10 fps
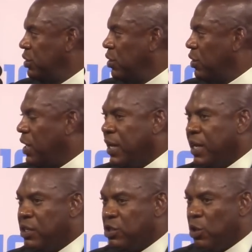okay,
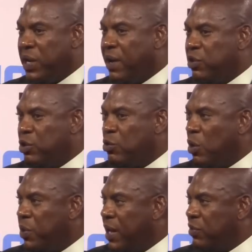and so we have to do
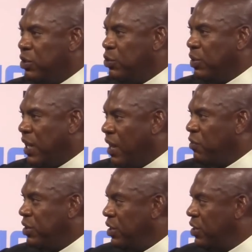what we have to do
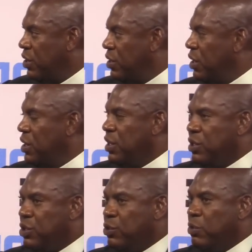every year
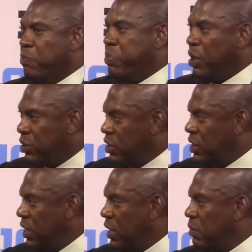to build a
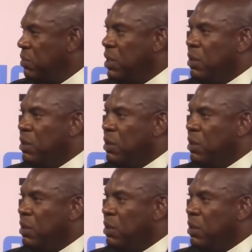team,